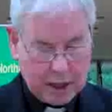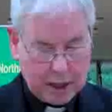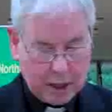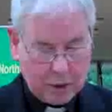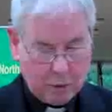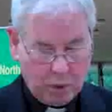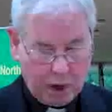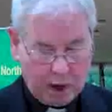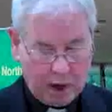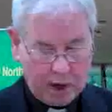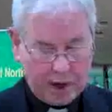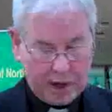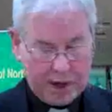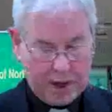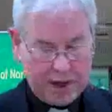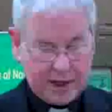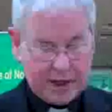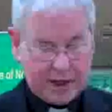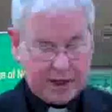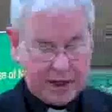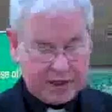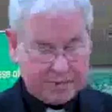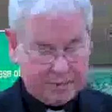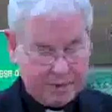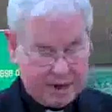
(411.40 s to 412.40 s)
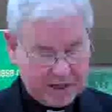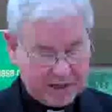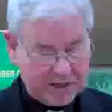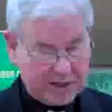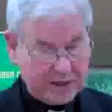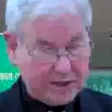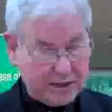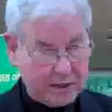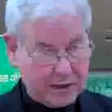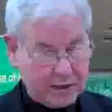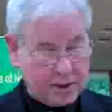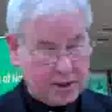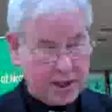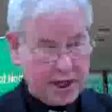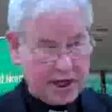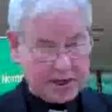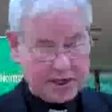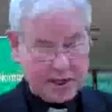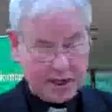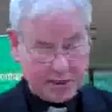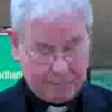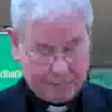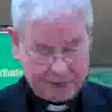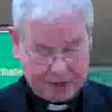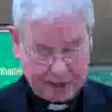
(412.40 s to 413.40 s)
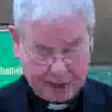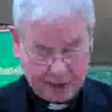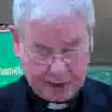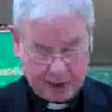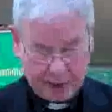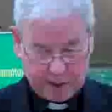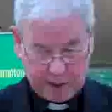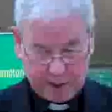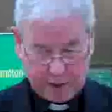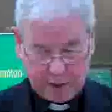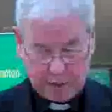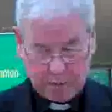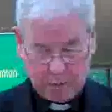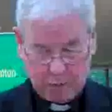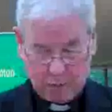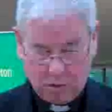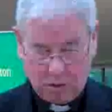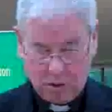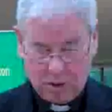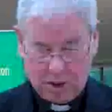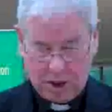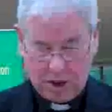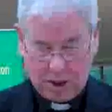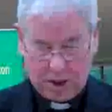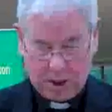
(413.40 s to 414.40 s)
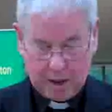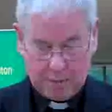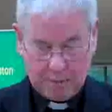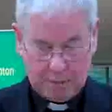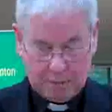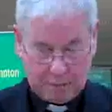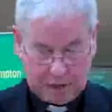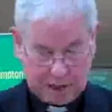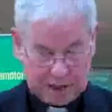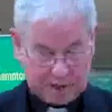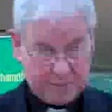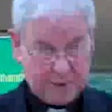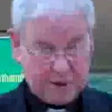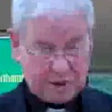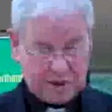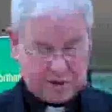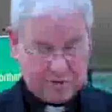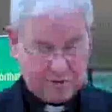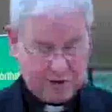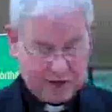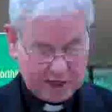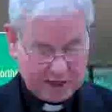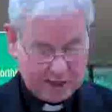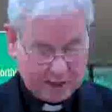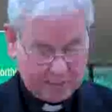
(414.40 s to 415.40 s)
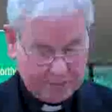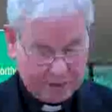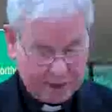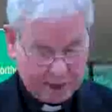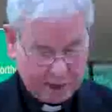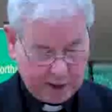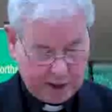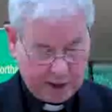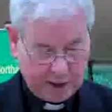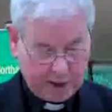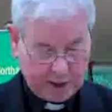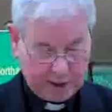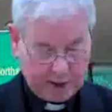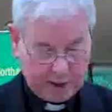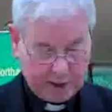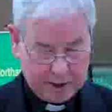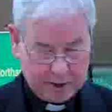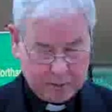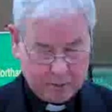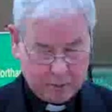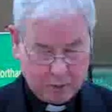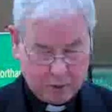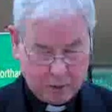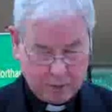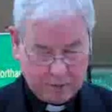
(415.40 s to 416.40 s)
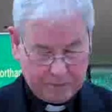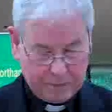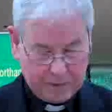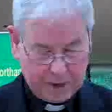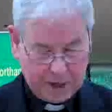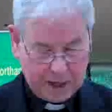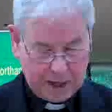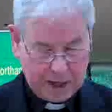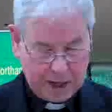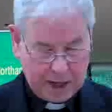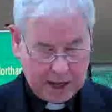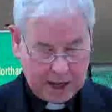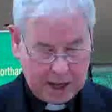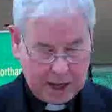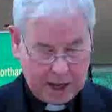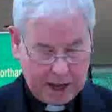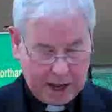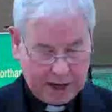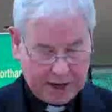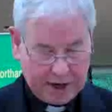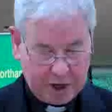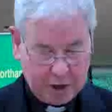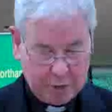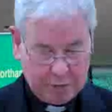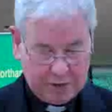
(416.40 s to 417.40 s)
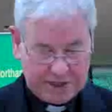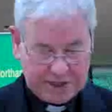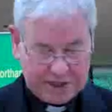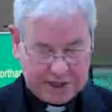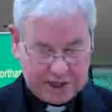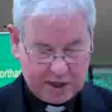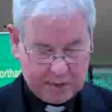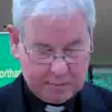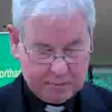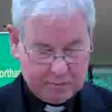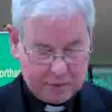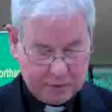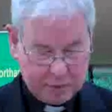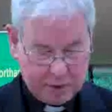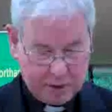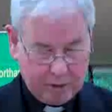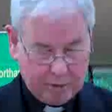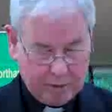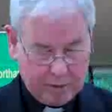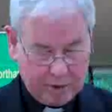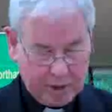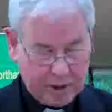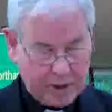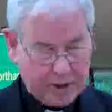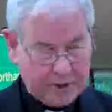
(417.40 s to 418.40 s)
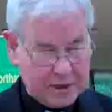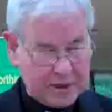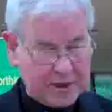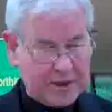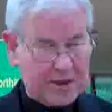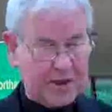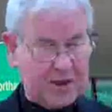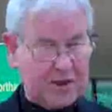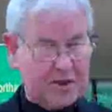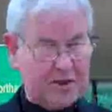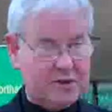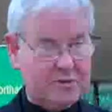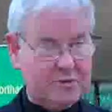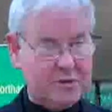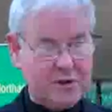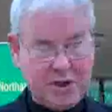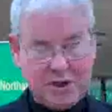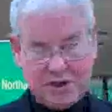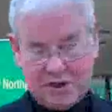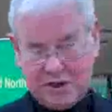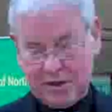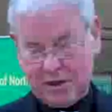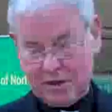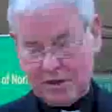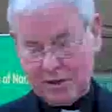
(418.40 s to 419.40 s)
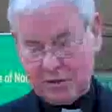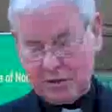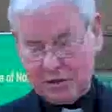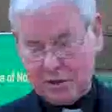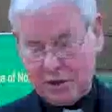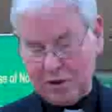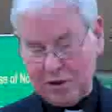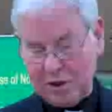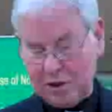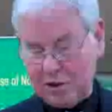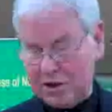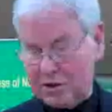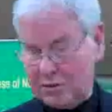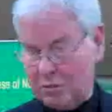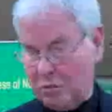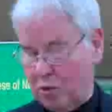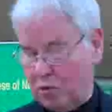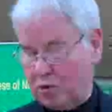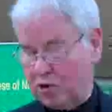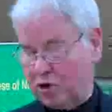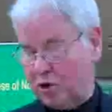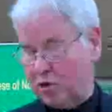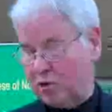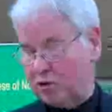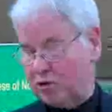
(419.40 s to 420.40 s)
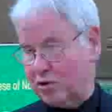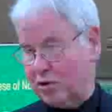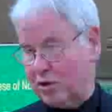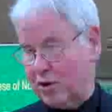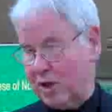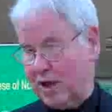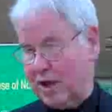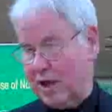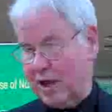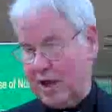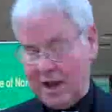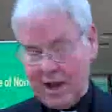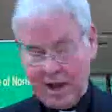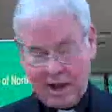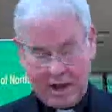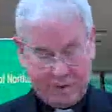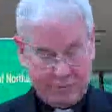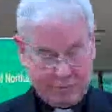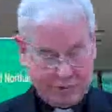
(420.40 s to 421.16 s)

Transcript: Well, he spends the Lent up there a little more. He's mostly Lent up there a little more. And here we see him, these are little small children, and